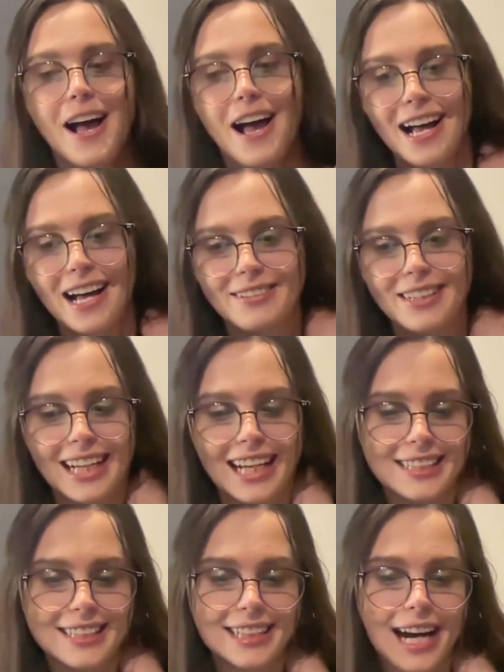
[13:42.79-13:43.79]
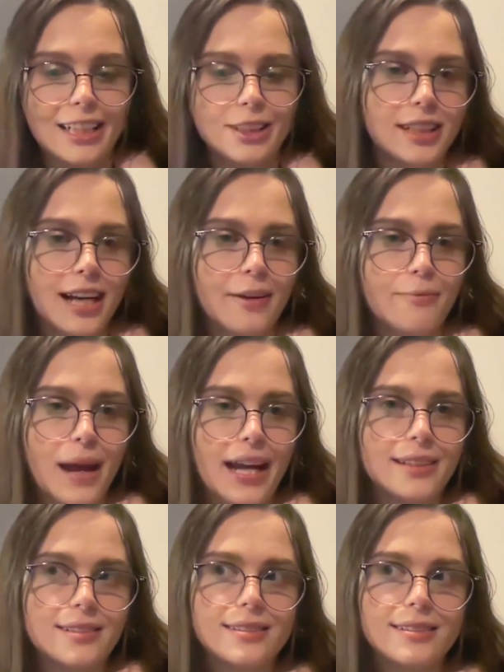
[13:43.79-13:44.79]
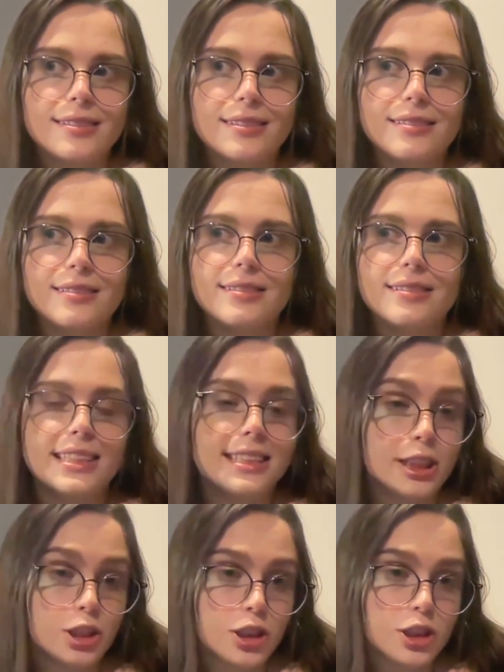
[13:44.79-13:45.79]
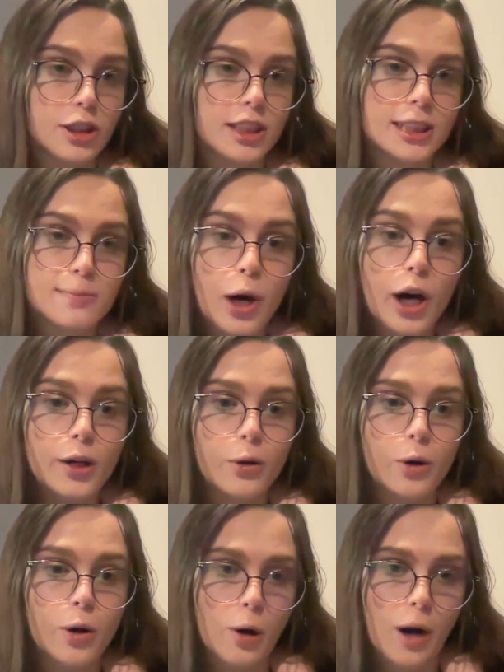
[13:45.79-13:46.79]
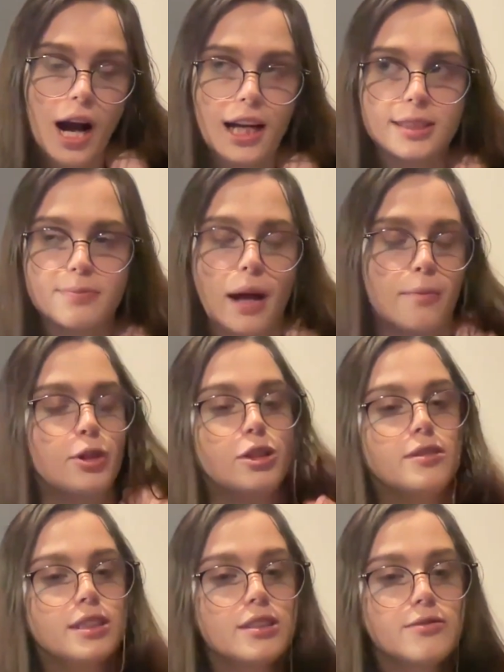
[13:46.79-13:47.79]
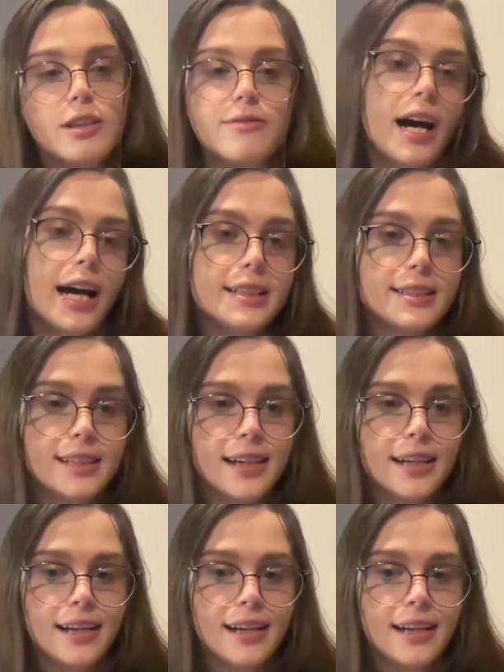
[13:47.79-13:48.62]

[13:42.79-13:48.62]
But I guess, yeah, I just kind of made decisions on the spot or asked my producers for advice.